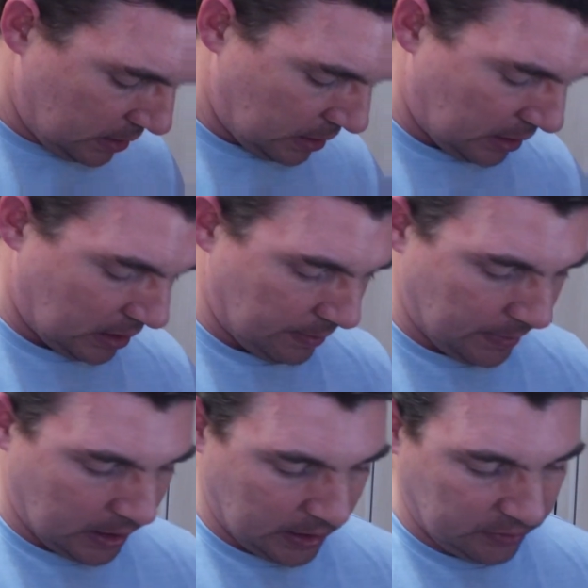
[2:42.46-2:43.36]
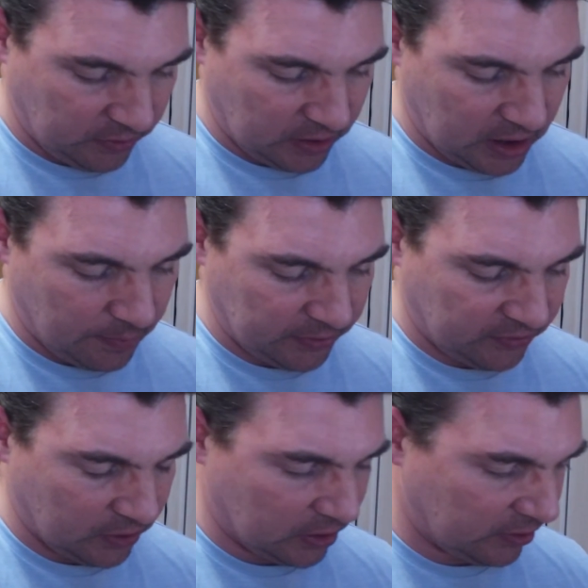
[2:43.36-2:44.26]
Took a couple
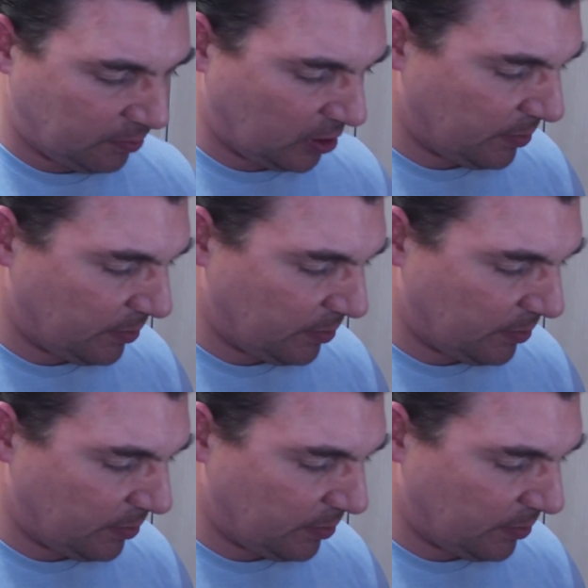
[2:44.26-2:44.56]
snurtles, put